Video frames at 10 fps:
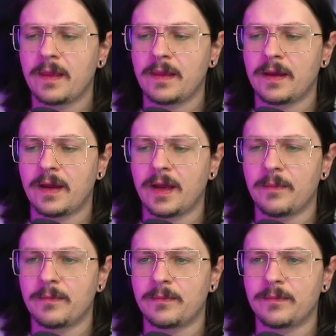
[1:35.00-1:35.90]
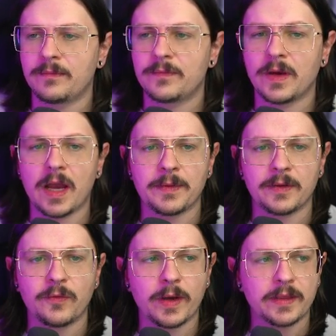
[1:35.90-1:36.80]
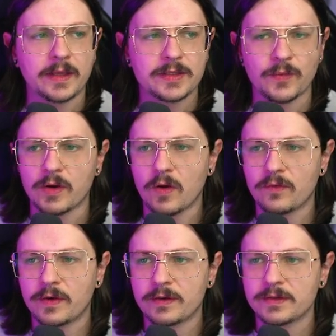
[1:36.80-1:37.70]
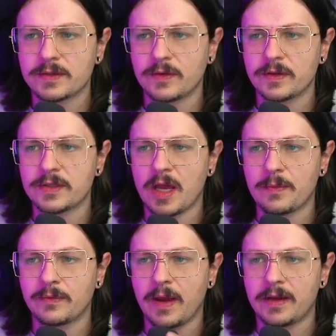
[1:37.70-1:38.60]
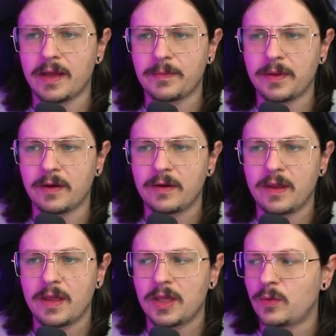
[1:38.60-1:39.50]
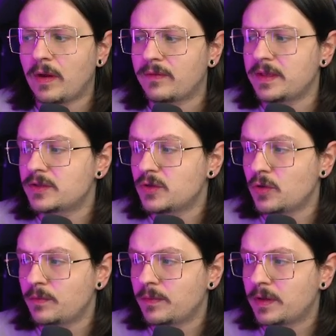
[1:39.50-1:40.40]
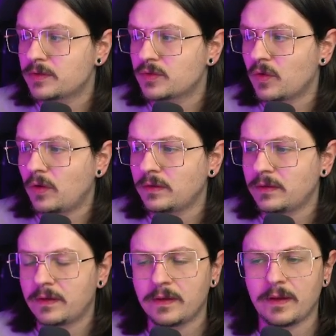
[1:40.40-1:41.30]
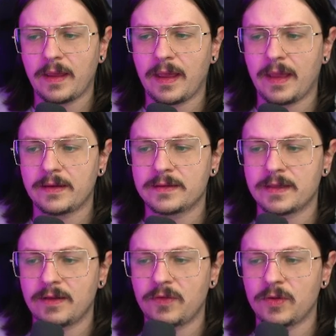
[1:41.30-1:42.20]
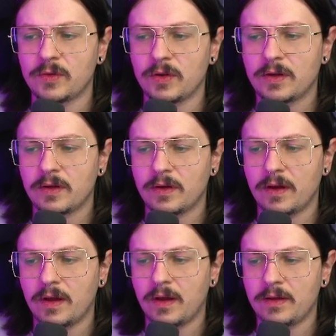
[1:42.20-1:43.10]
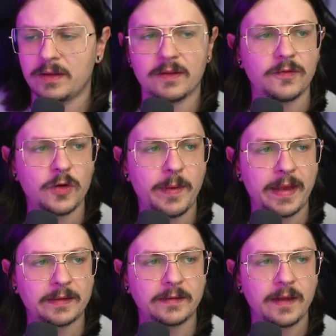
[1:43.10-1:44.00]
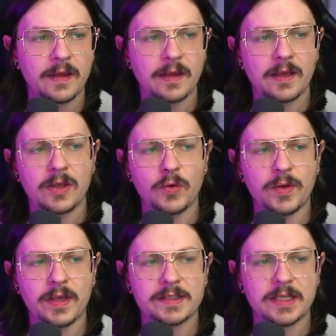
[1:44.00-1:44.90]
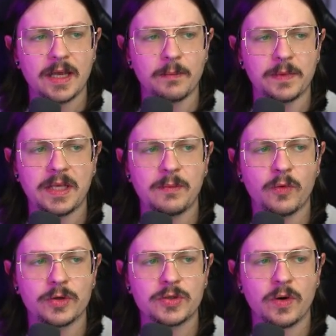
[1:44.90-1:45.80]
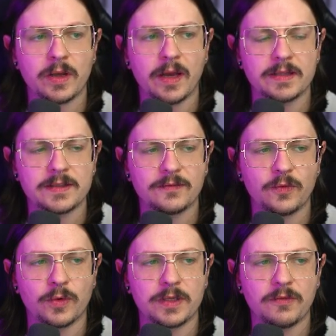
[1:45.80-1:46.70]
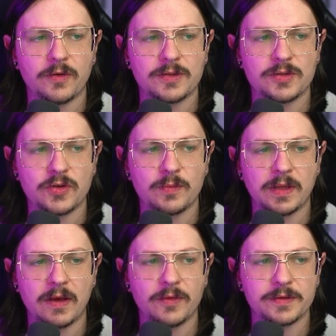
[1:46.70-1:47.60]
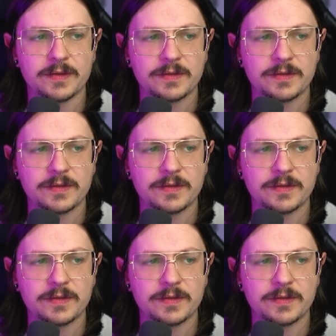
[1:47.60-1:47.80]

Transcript: A couple of quick things to run over. So the top right up here, you have the zoom control. And if you look in the view panel, you can get some keyboard shortcuts for different zoom levels.